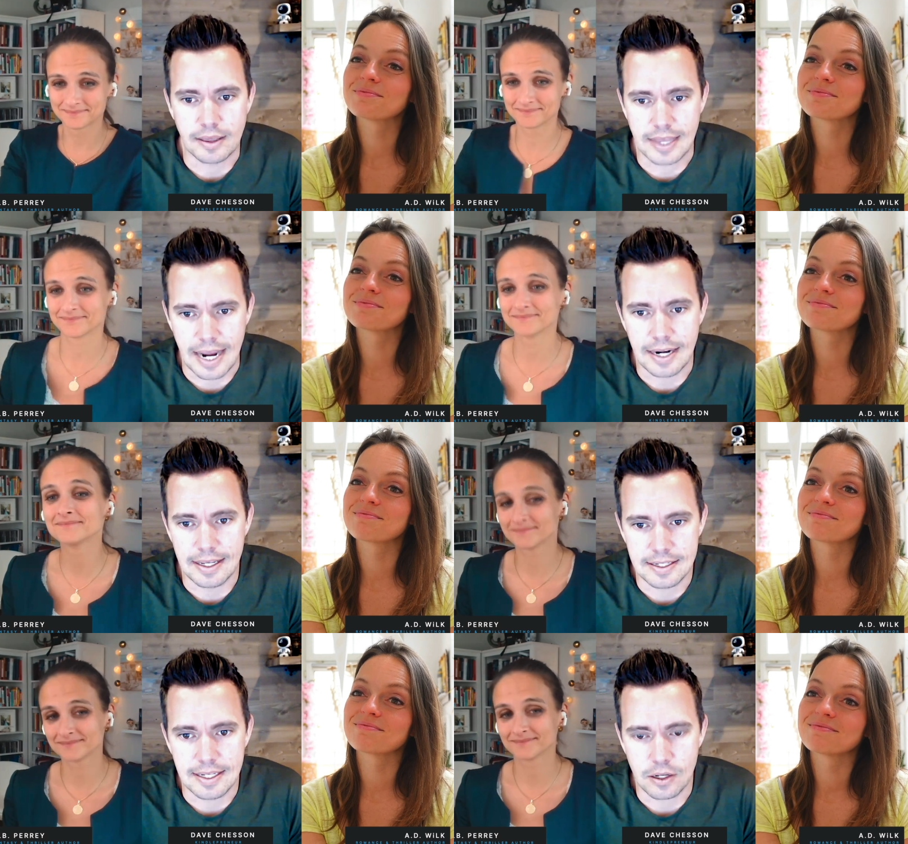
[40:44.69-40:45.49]
Speaker 1: that
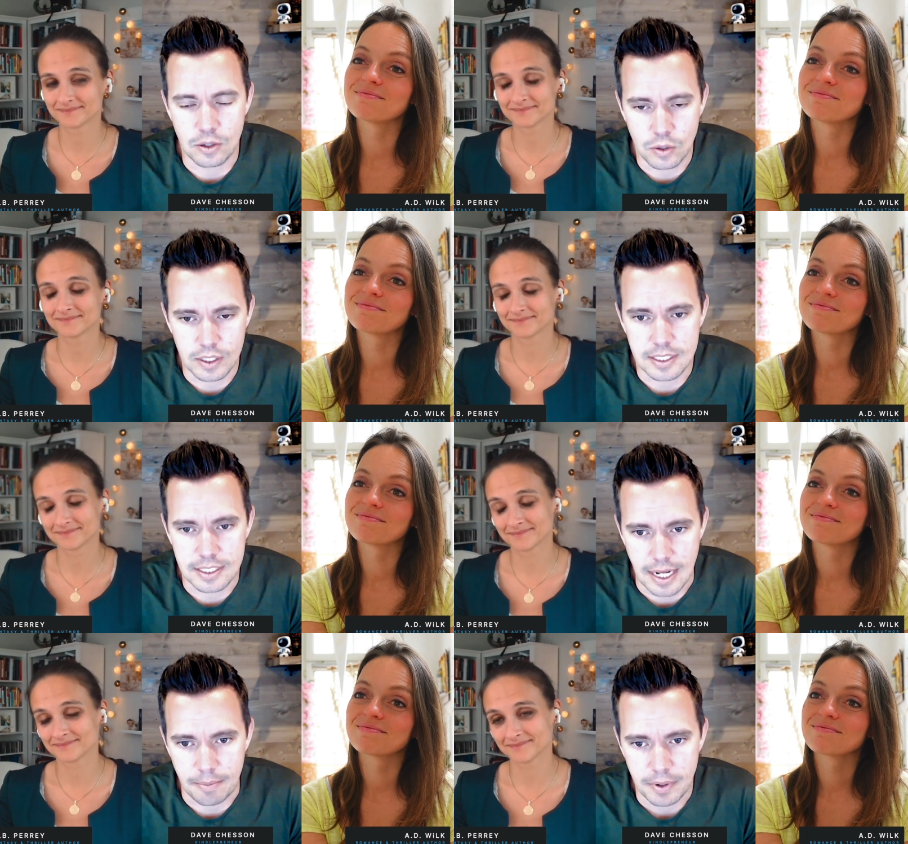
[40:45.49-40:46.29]
is a good
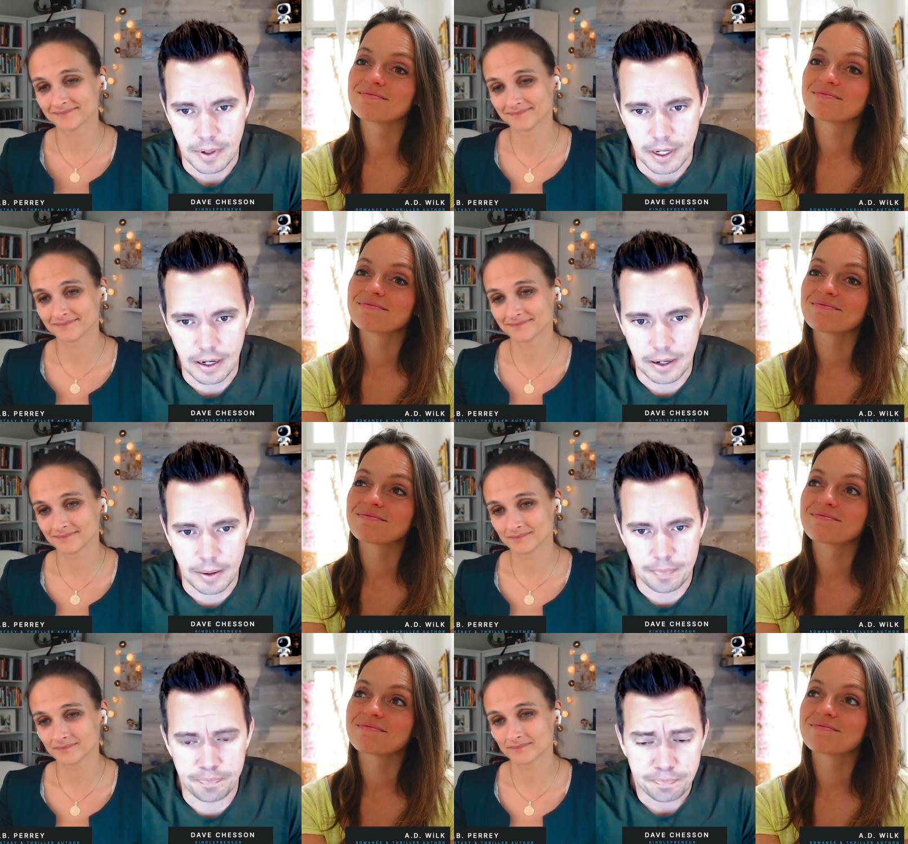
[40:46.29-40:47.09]
step.
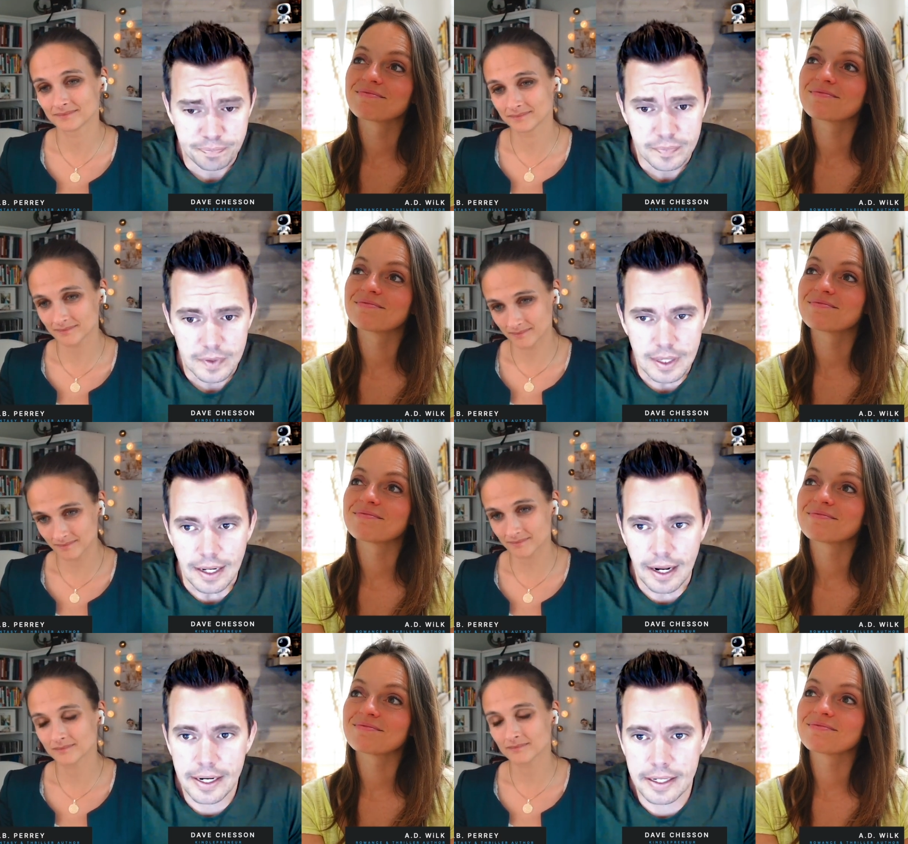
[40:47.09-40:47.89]
And
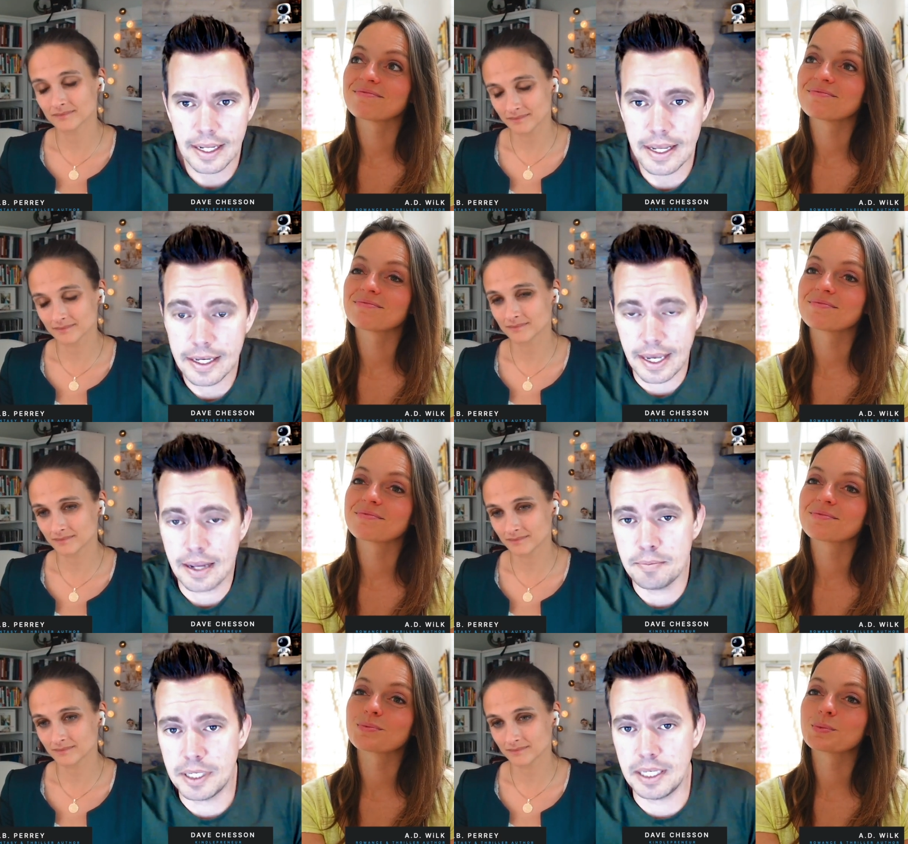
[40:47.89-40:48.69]
it
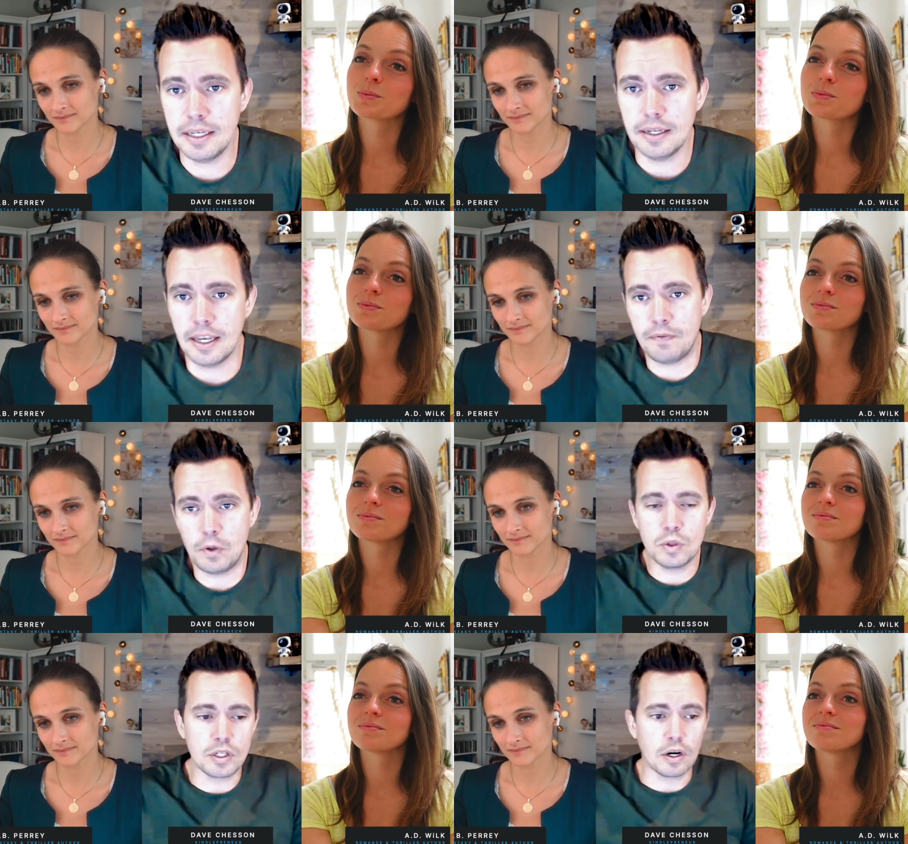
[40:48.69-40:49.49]
can be, if
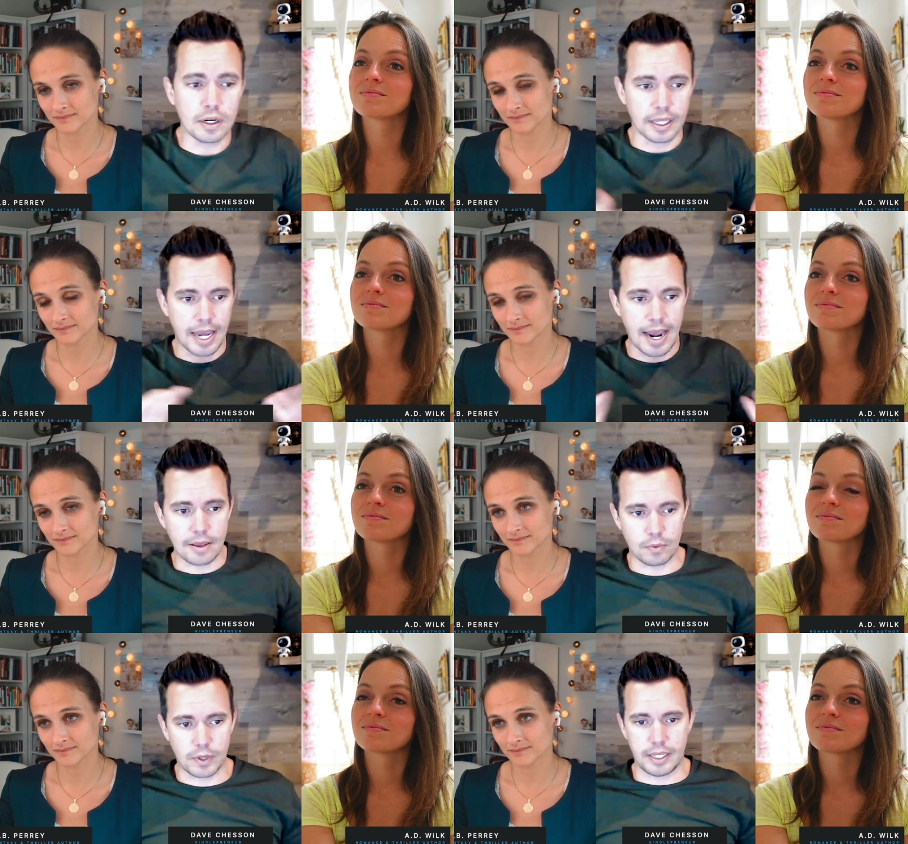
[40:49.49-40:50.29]
you start
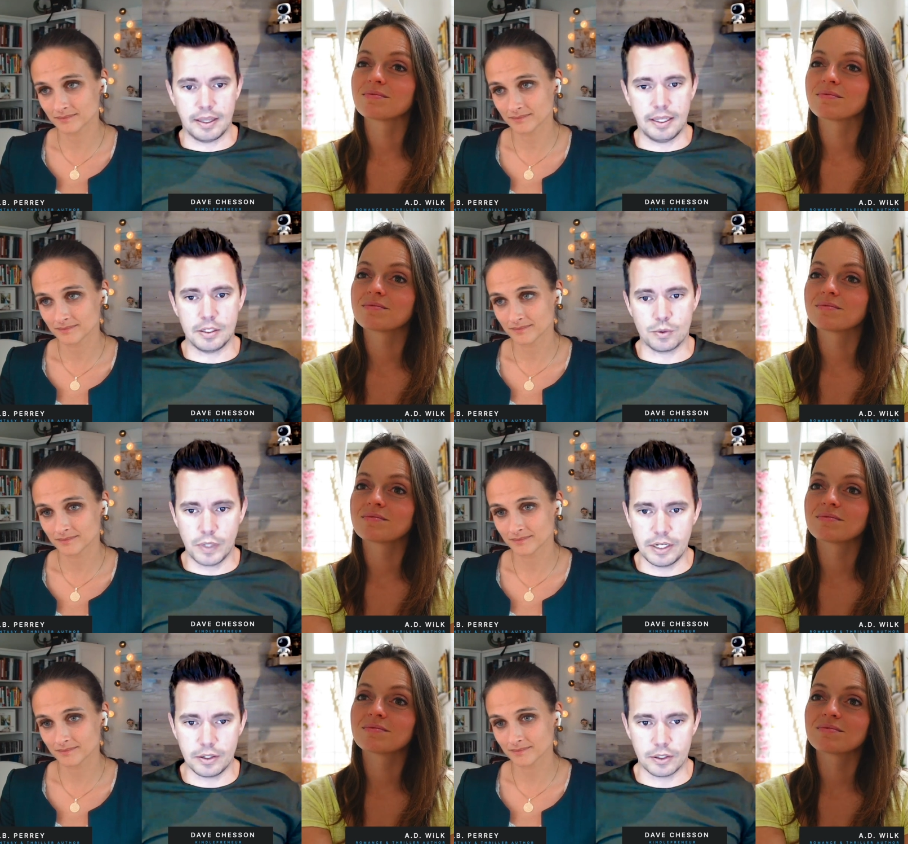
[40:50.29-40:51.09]
gathering these
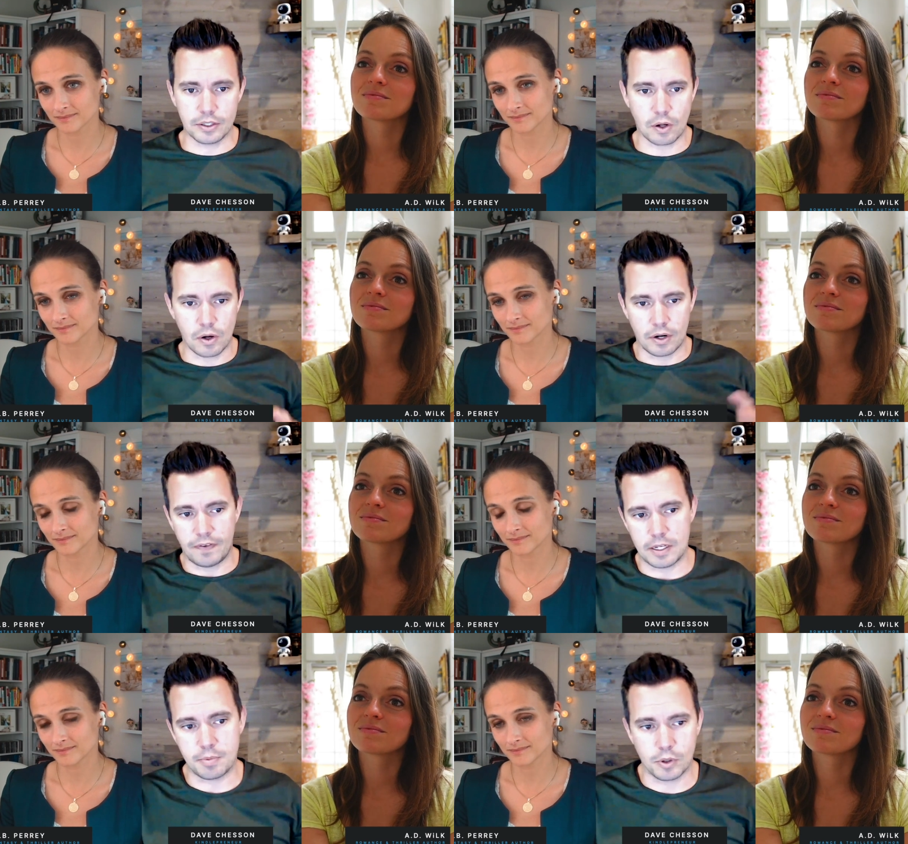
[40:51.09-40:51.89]
readers on a
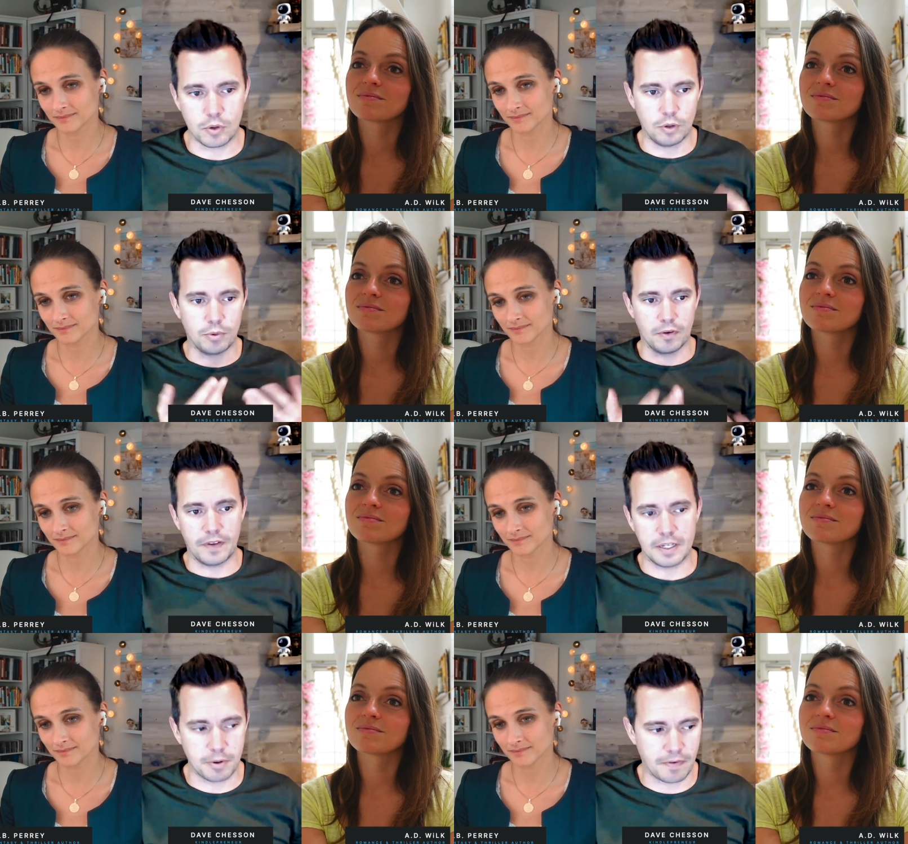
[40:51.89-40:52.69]
Facebook group or a
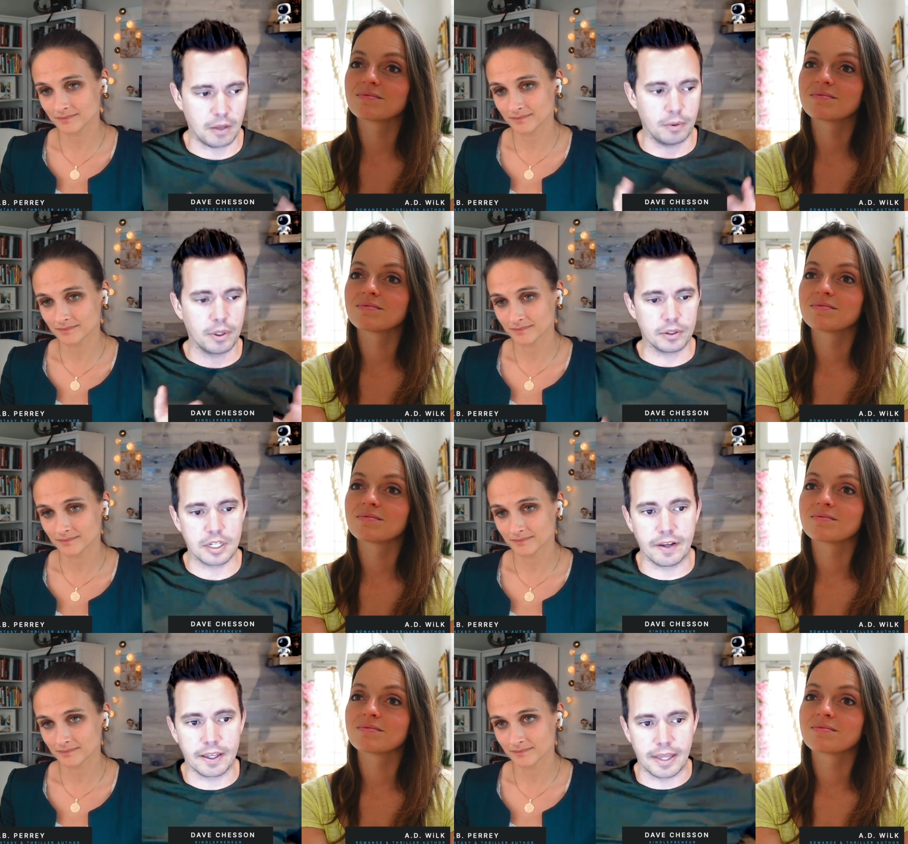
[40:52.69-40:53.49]
Facebook following or
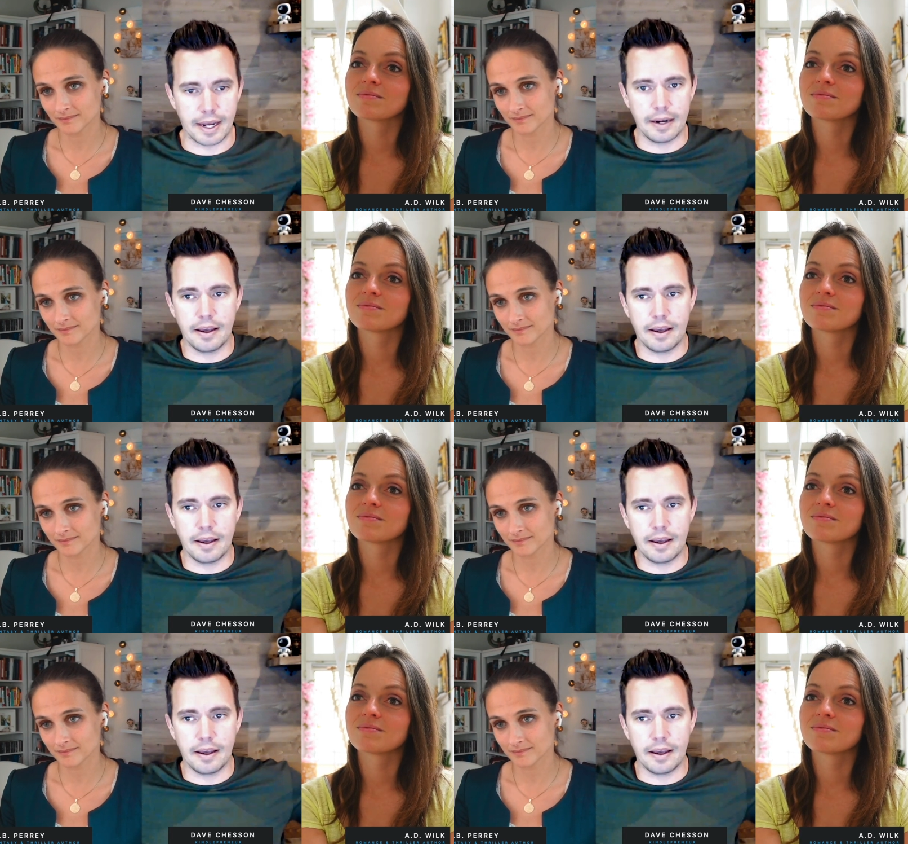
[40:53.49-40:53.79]
stuff like that,